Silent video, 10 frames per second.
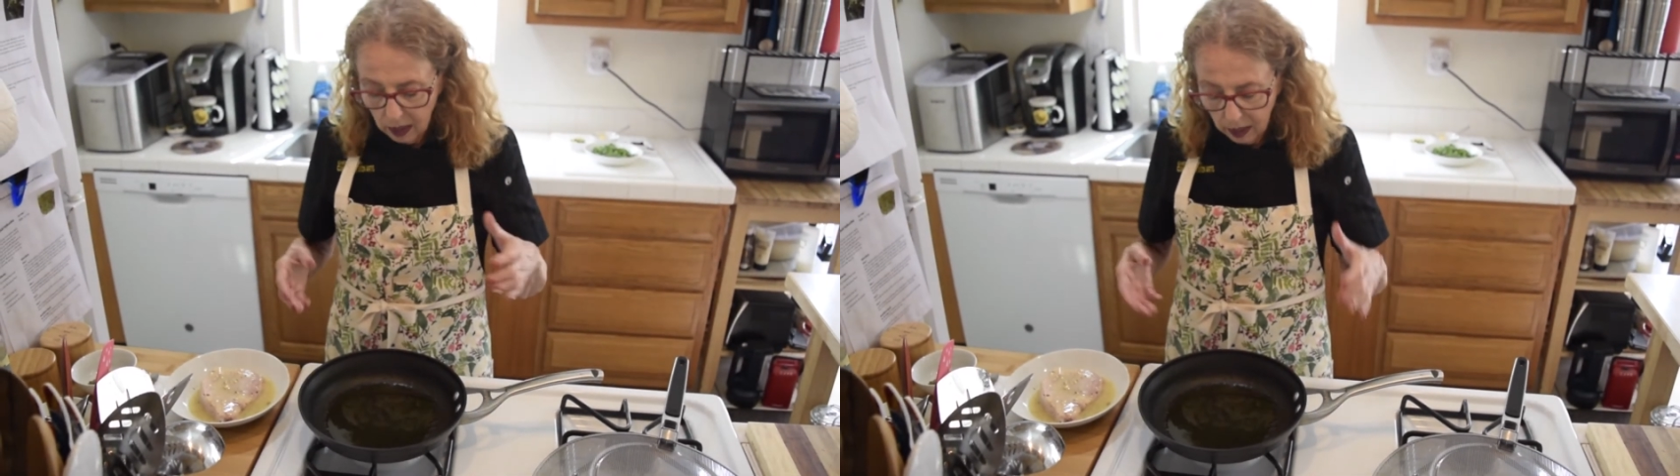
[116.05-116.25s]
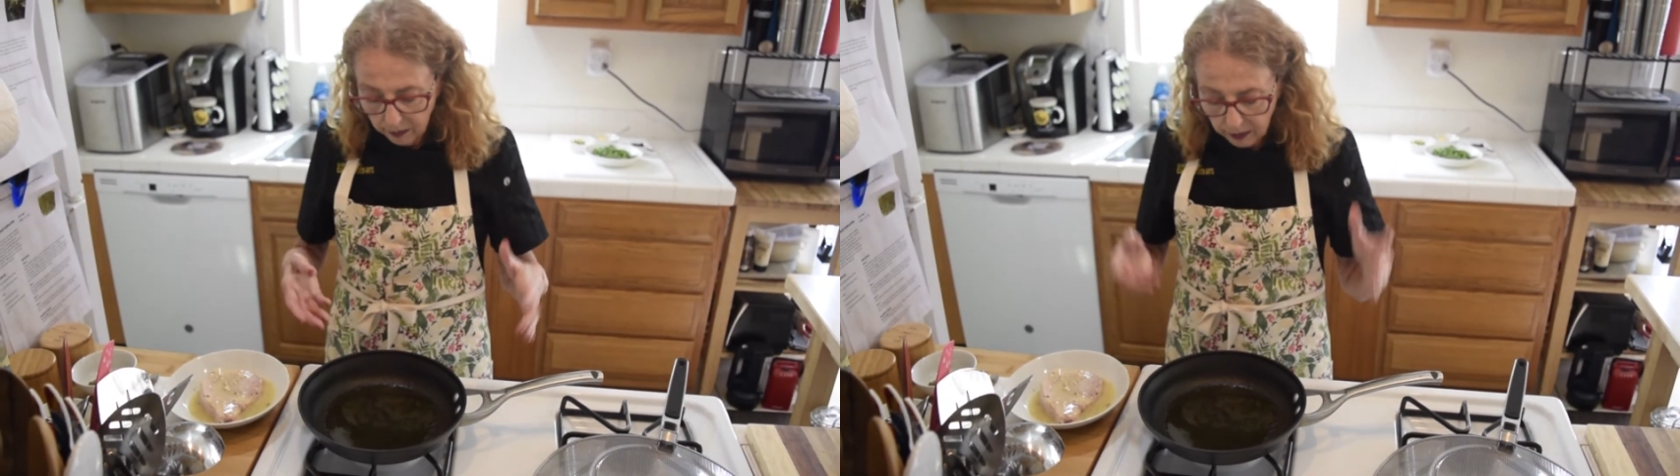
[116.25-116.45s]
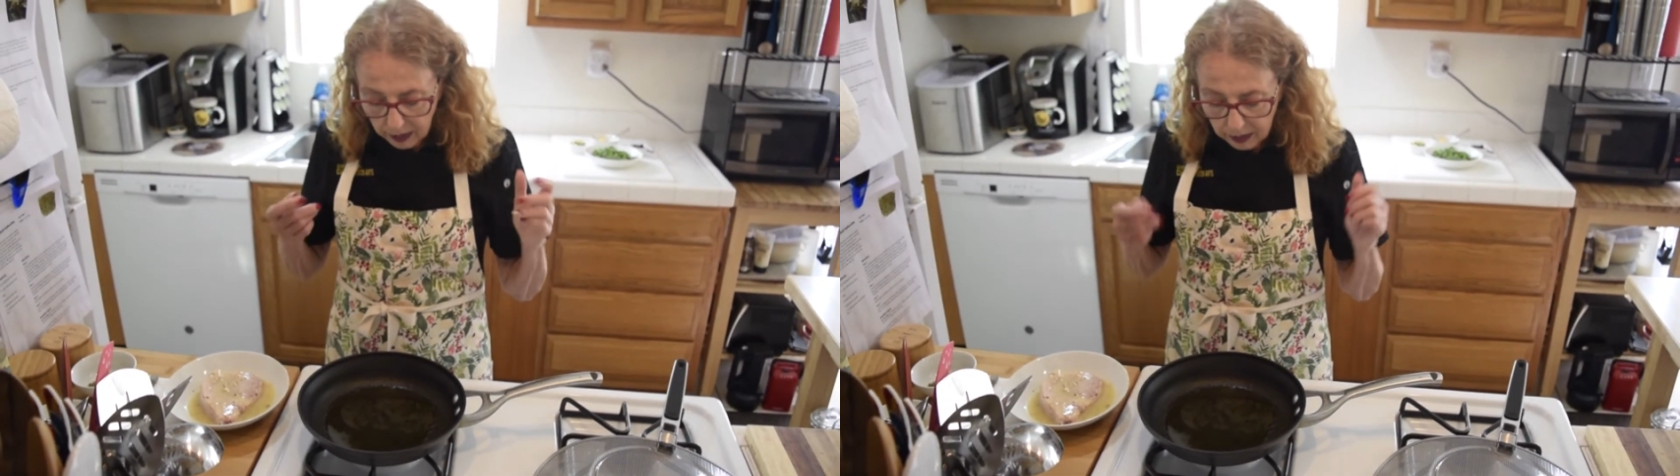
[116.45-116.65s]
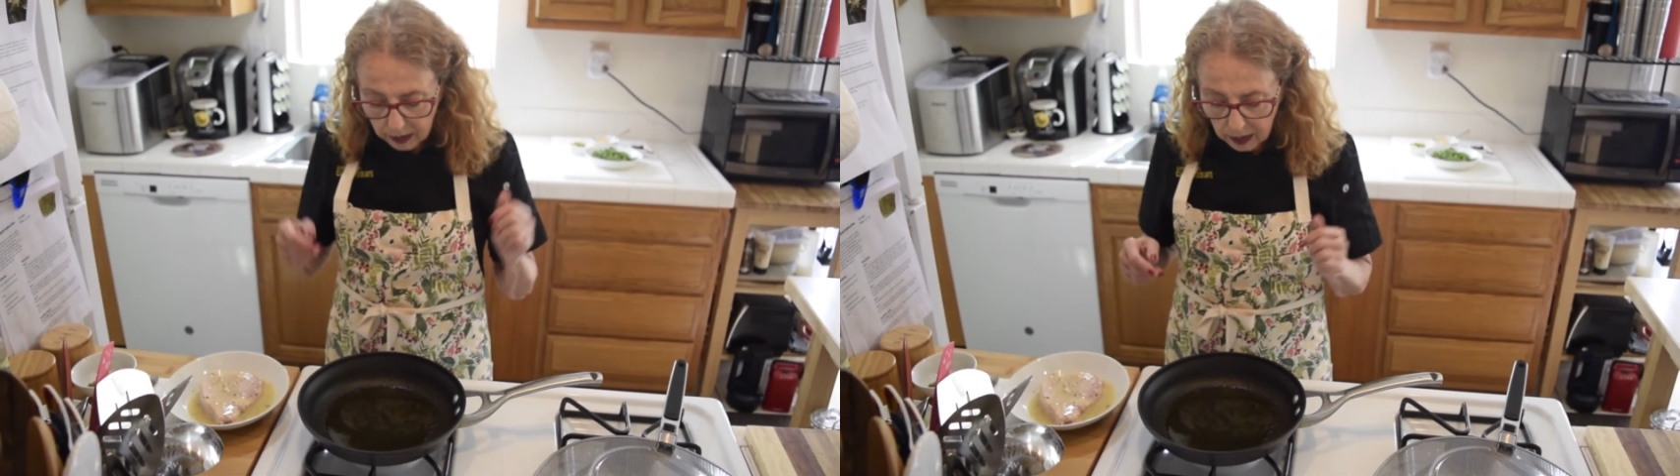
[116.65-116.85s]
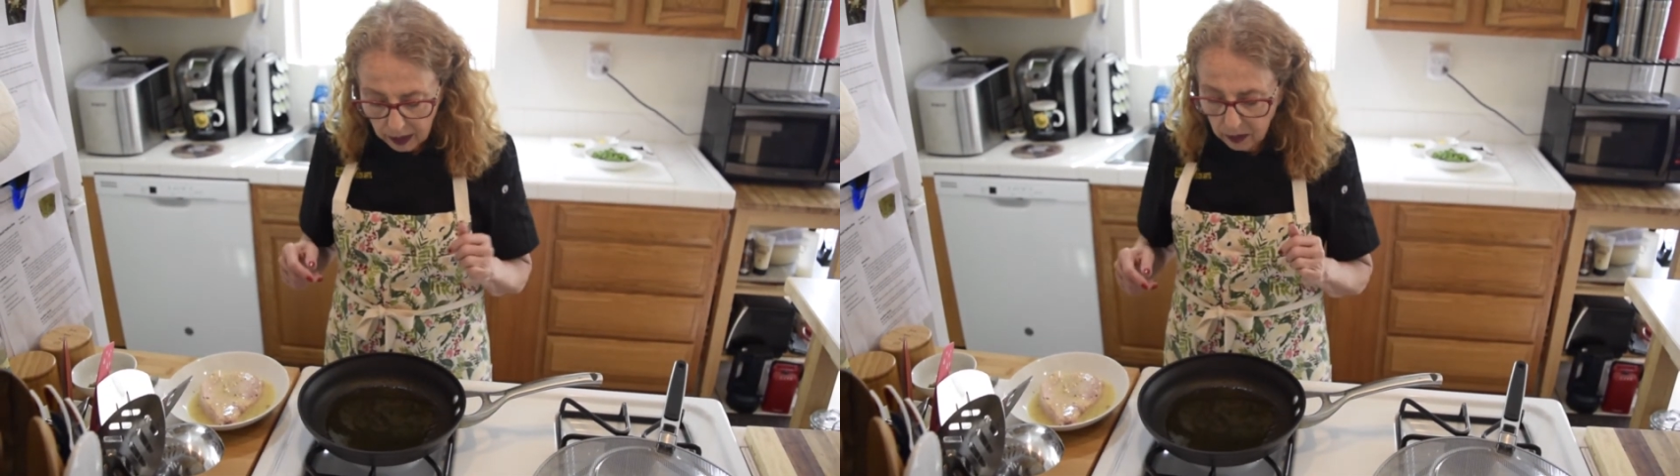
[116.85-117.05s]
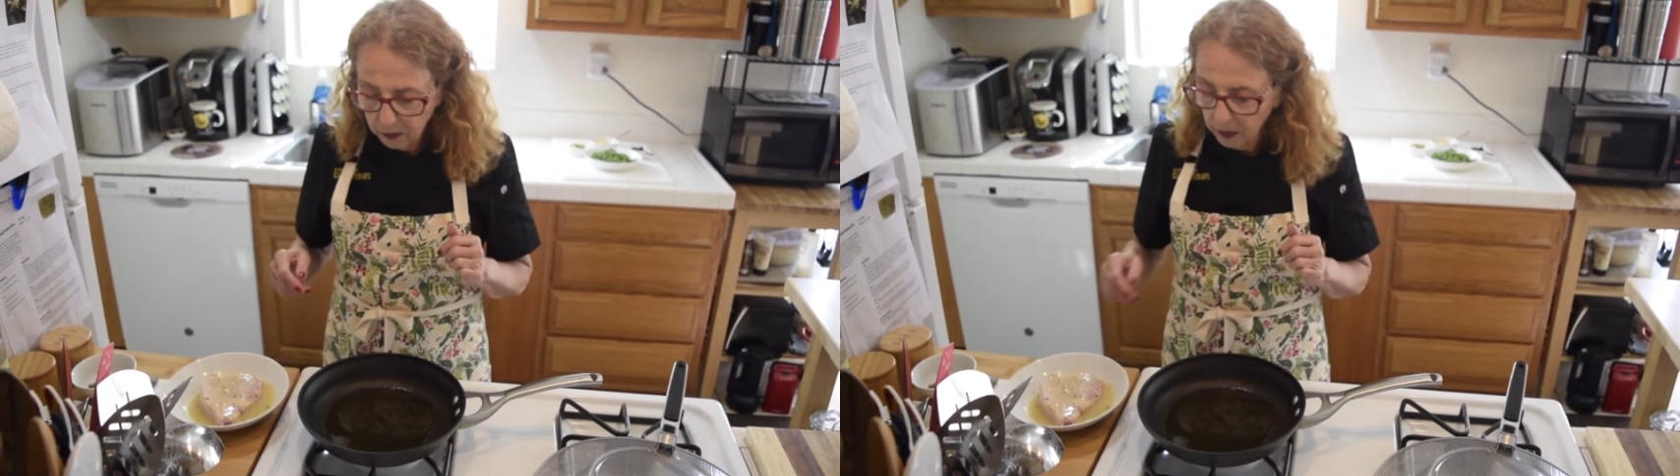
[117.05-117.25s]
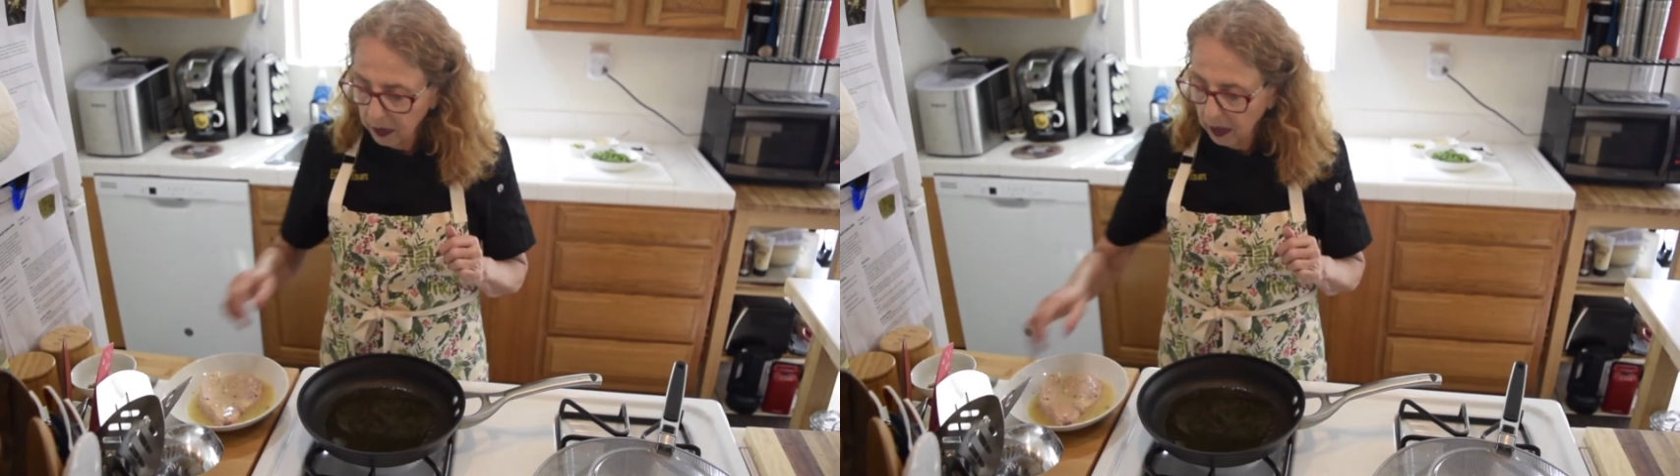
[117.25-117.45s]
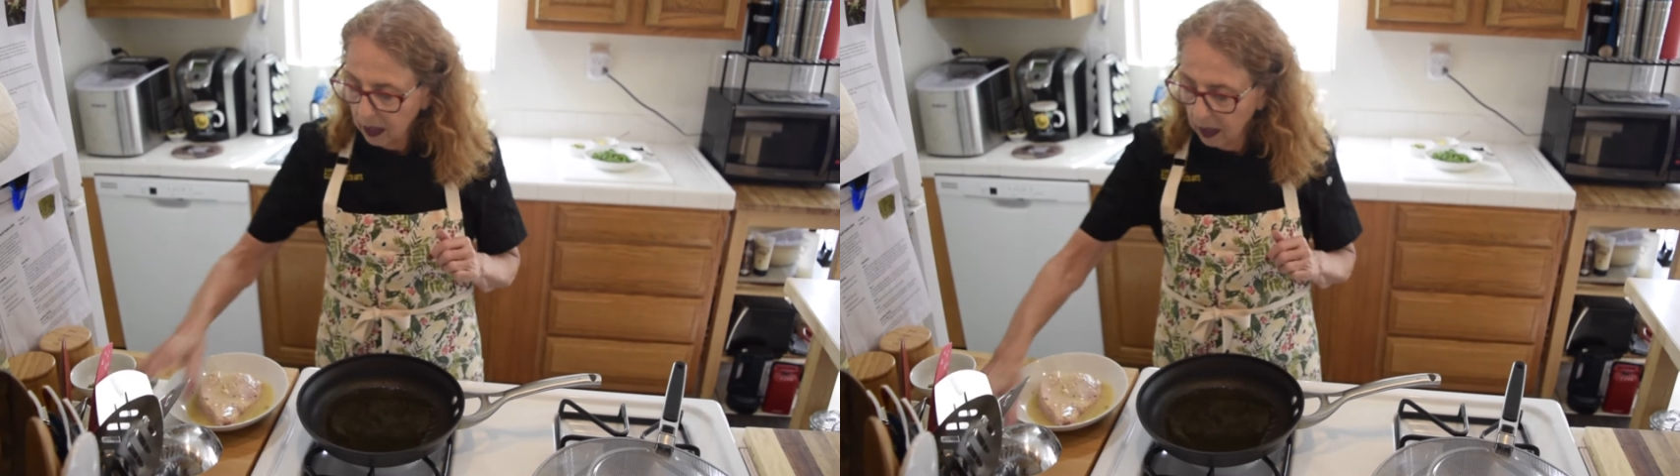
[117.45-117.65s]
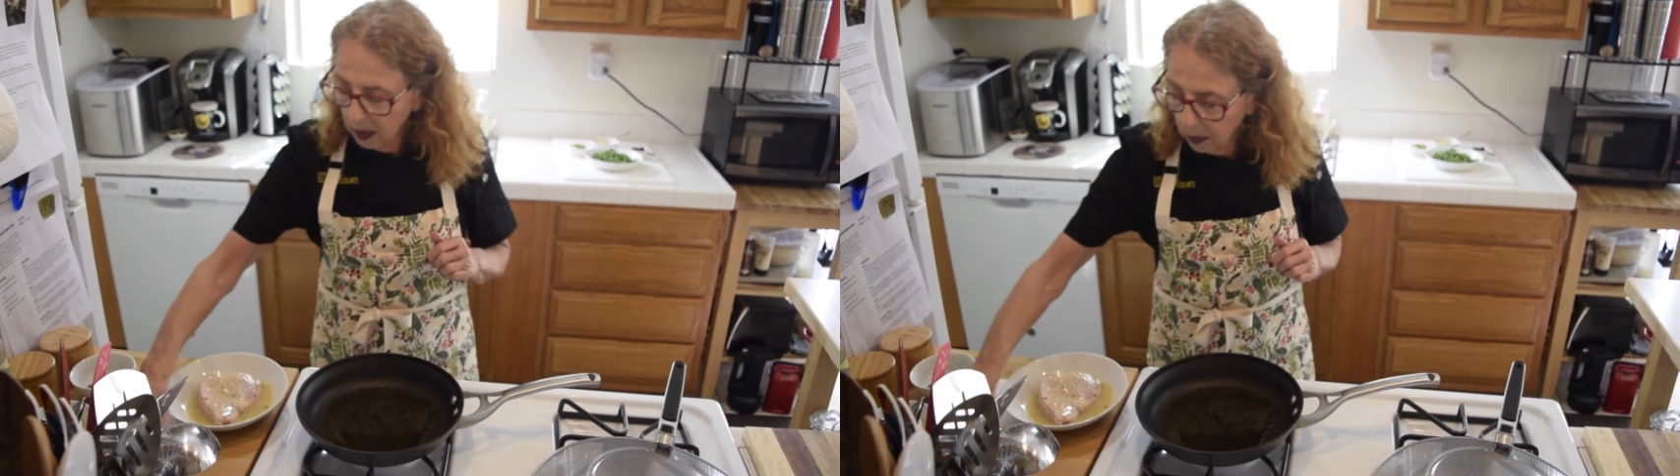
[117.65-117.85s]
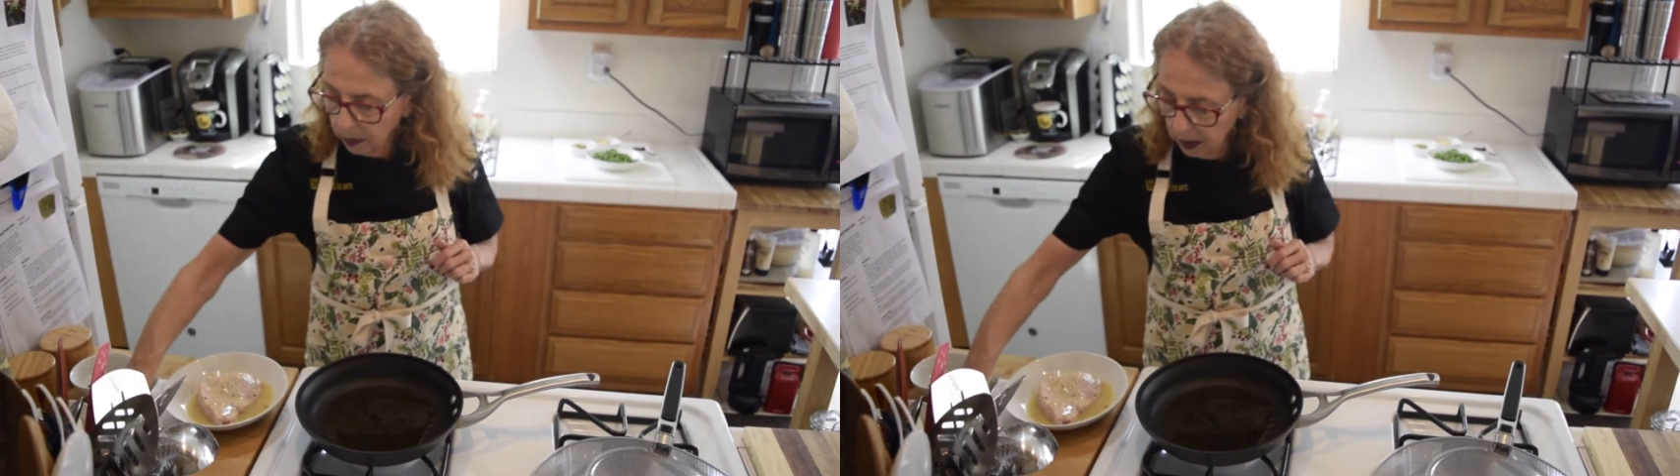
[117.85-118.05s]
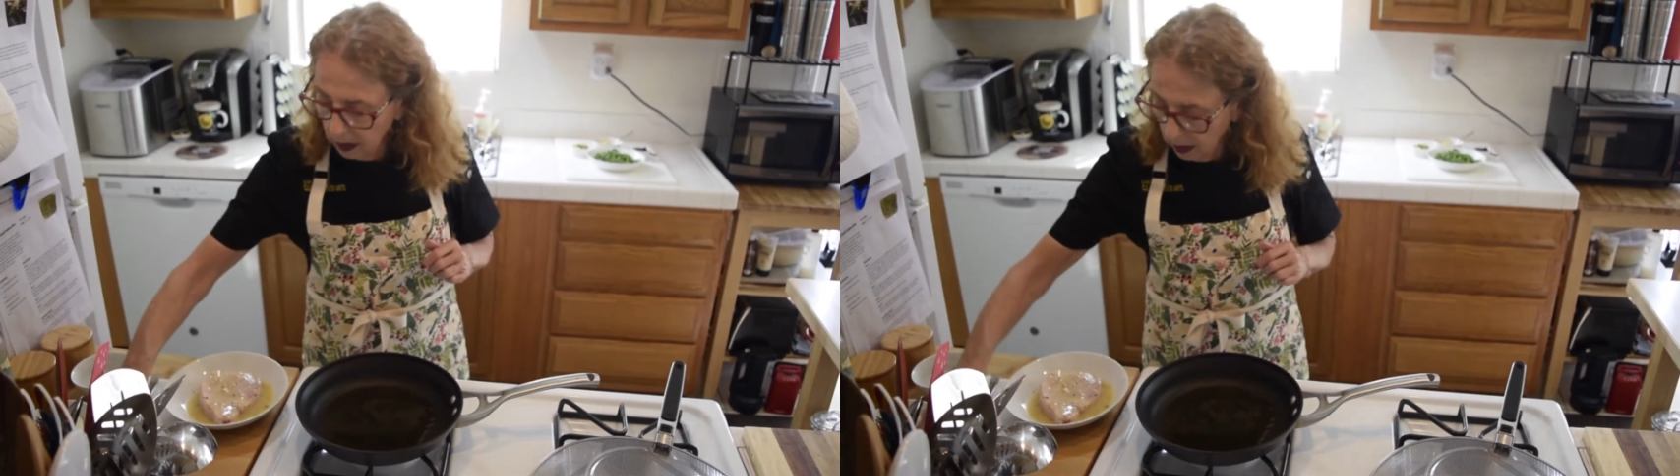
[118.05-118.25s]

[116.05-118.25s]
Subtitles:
I've got the olive oil heating up in it.